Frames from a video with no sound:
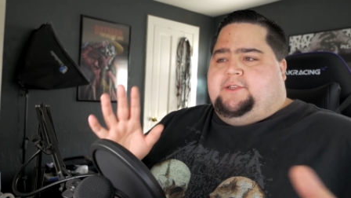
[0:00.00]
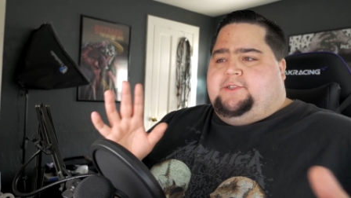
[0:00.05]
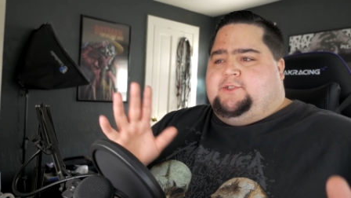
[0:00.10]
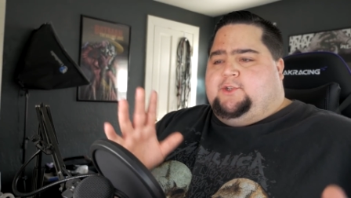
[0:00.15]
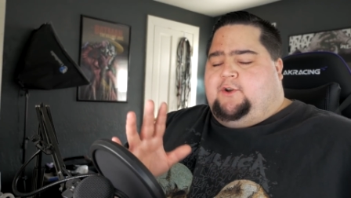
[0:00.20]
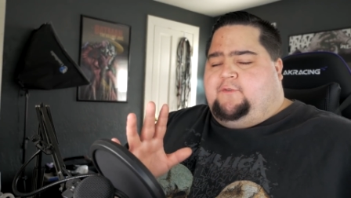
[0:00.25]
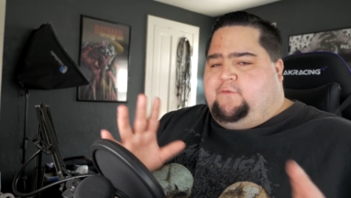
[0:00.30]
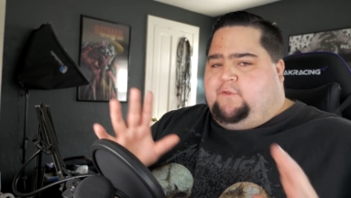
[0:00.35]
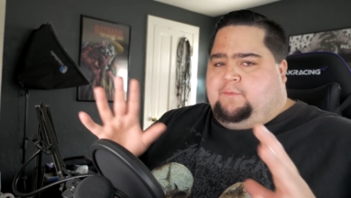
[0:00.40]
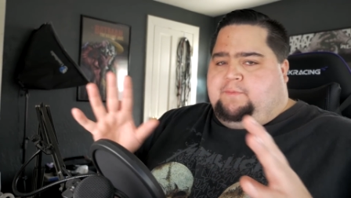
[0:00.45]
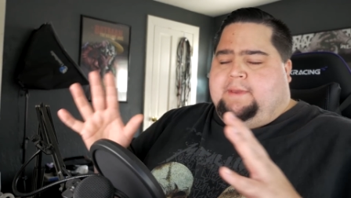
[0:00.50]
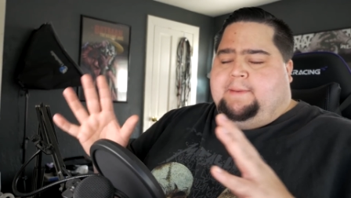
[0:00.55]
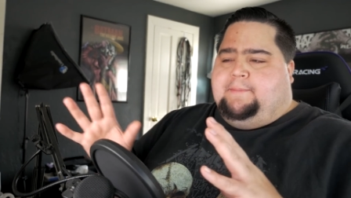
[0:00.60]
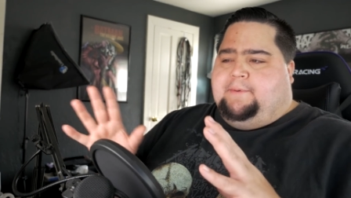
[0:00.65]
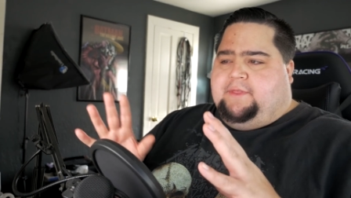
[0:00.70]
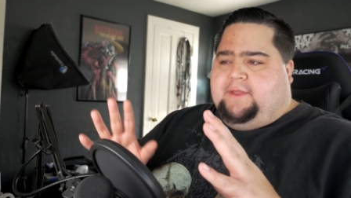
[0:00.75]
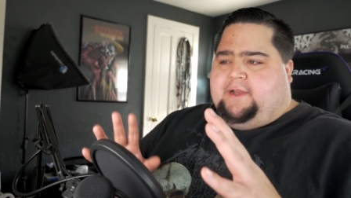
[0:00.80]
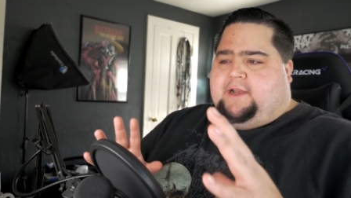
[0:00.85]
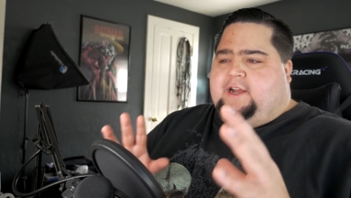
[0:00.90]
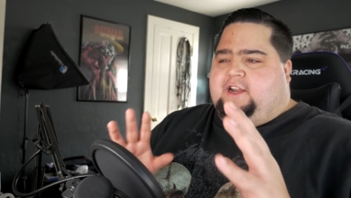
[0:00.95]
So for
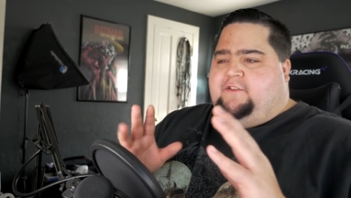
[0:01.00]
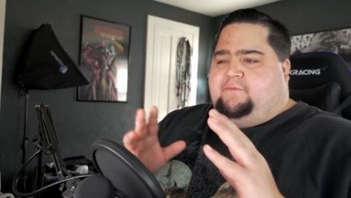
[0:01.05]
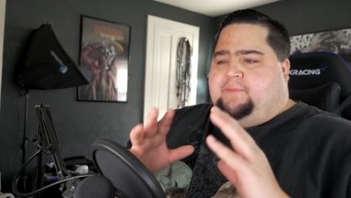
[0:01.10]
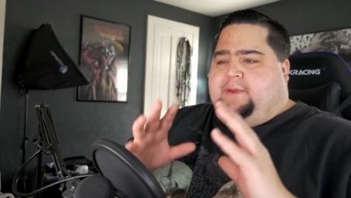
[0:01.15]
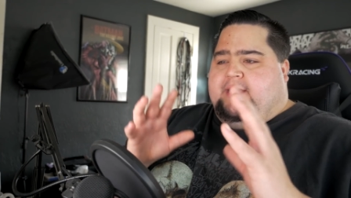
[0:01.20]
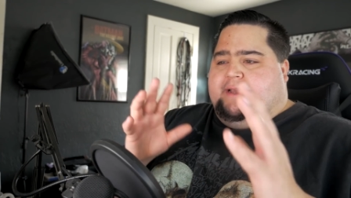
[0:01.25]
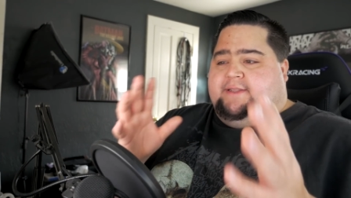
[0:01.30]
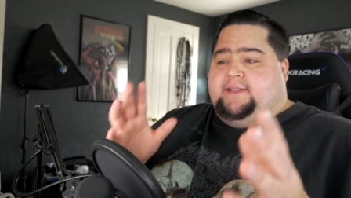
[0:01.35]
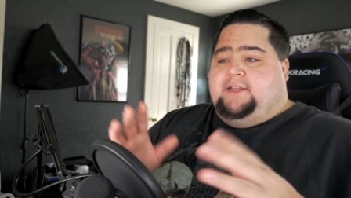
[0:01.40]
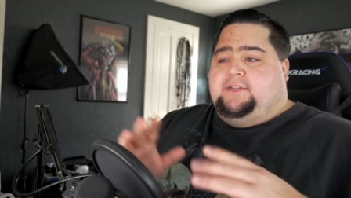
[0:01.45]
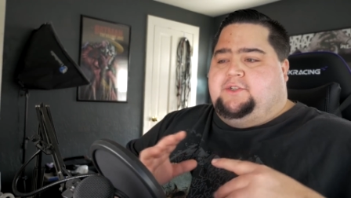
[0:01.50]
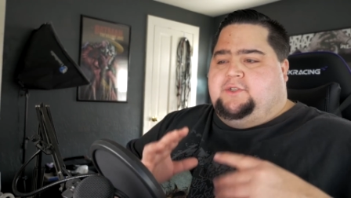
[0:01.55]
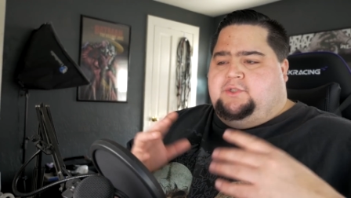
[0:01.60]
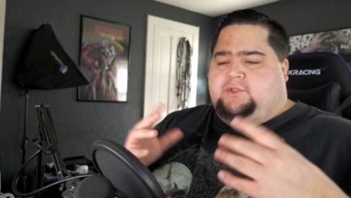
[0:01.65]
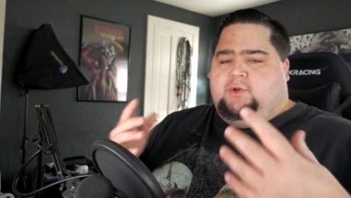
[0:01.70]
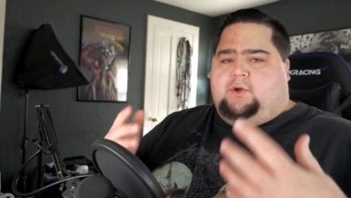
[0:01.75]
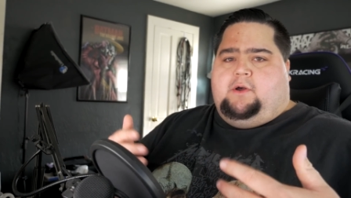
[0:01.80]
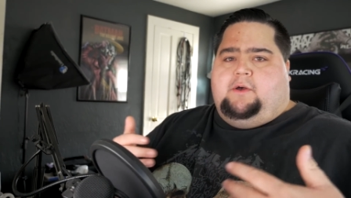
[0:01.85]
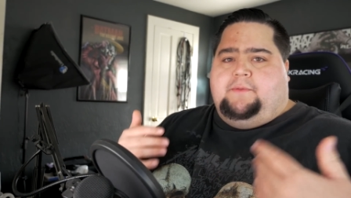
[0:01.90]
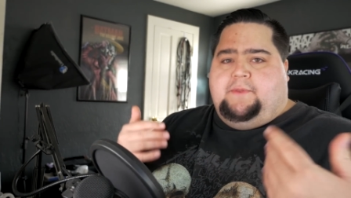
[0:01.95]
people that kind of pay attention
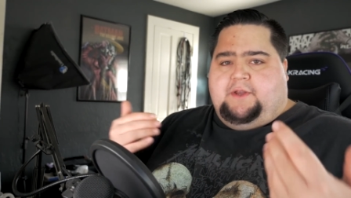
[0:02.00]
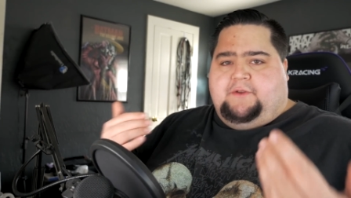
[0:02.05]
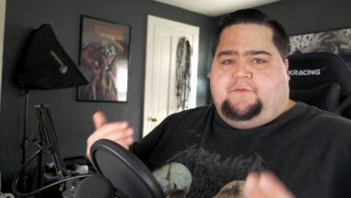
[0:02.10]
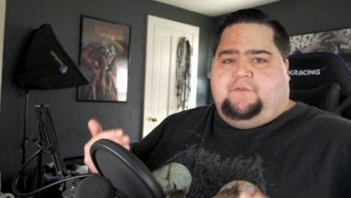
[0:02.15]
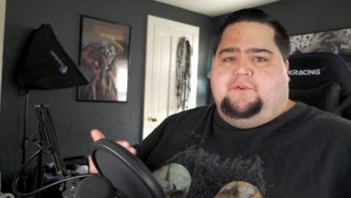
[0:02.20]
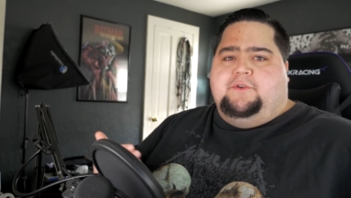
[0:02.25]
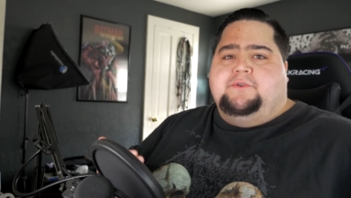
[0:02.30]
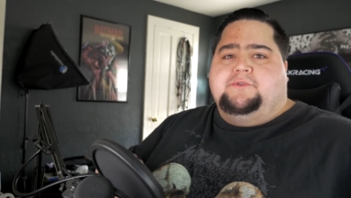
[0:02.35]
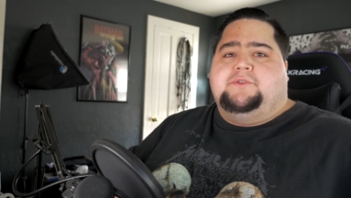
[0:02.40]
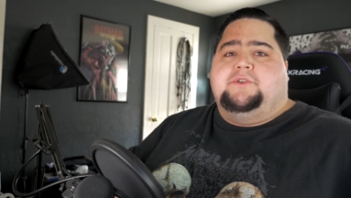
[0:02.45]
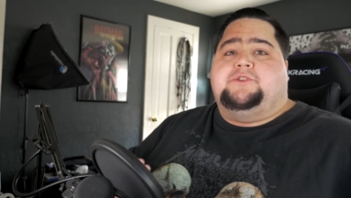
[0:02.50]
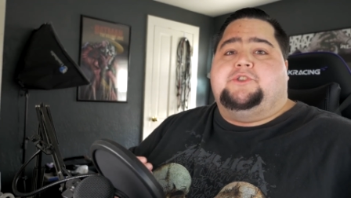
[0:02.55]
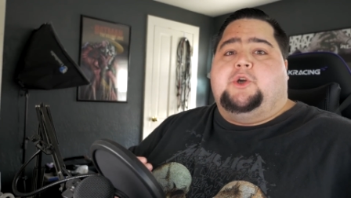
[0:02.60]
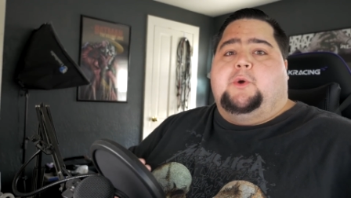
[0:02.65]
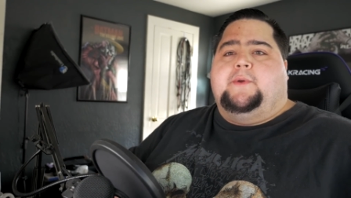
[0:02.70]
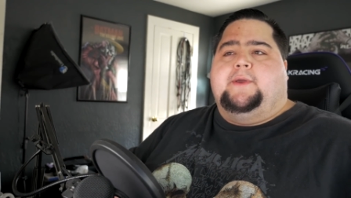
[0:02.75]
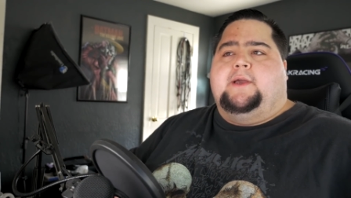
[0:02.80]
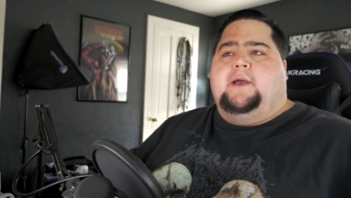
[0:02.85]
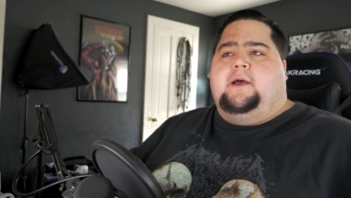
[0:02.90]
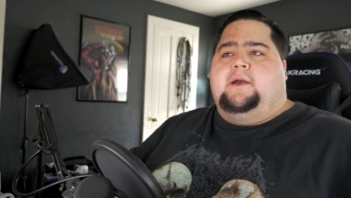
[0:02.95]
to all the different news that's
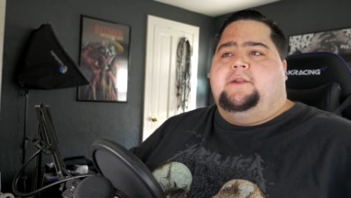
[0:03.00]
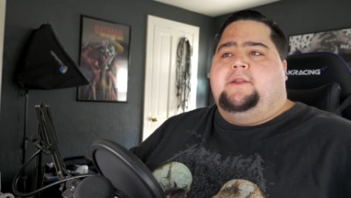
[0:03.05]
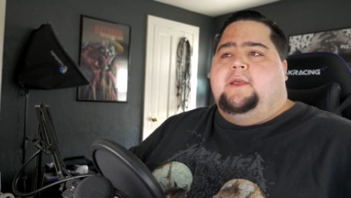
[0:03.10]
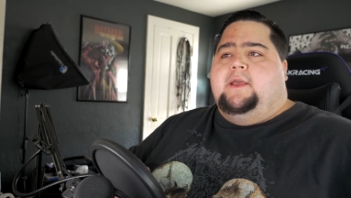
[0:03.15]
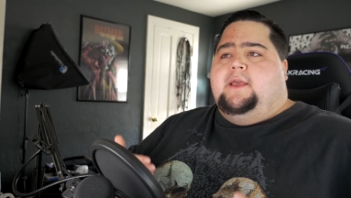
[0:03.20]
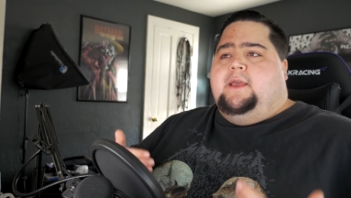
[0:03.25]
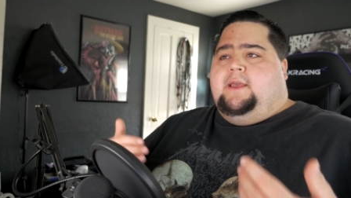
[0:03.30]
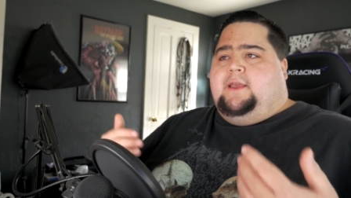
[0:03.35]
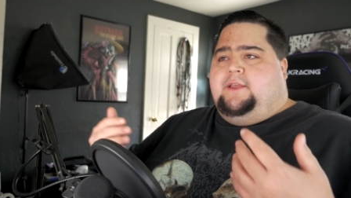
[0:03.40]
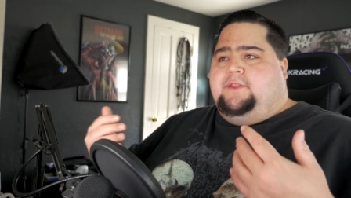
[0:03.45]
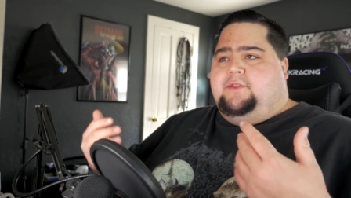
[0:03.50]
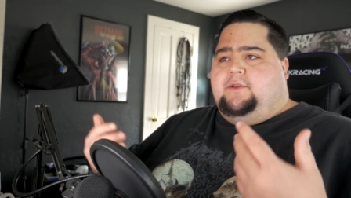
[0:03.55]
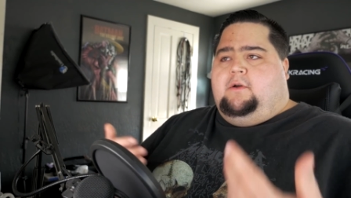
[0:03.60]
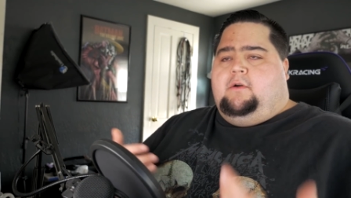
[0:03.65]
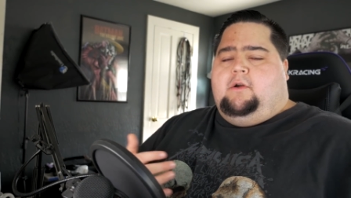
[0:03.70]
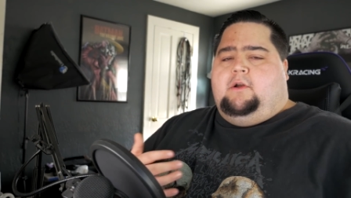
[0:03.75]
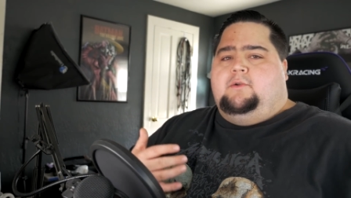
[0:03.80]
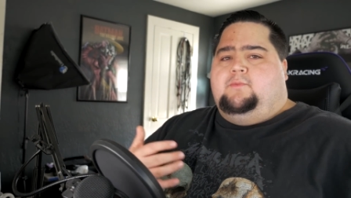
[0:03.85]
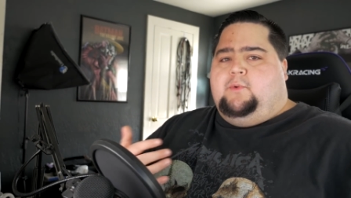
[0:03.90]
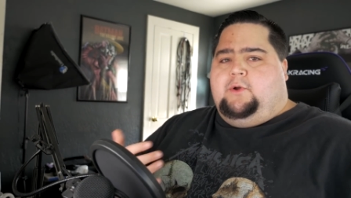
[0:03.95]
going on in the
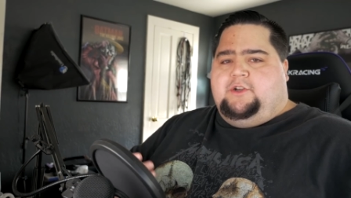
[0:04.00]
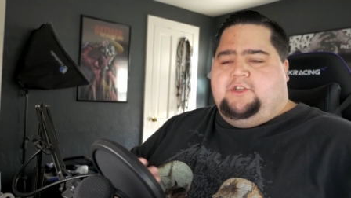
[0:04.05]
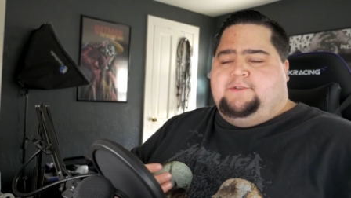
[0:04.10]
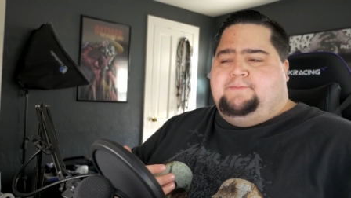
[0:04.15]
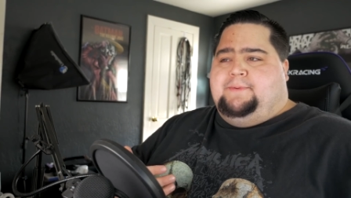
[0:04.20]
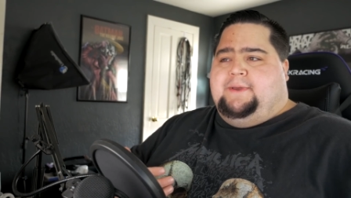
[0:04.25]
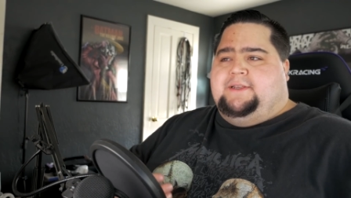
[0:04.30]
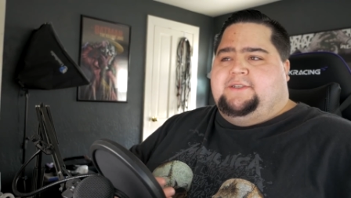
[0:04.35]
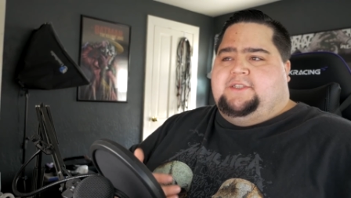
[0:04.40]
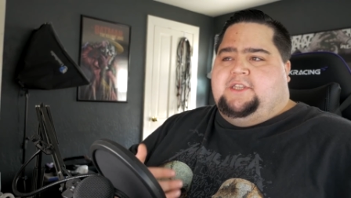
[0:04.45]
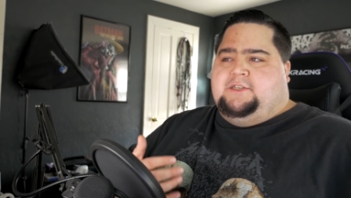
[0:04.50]
hardware space,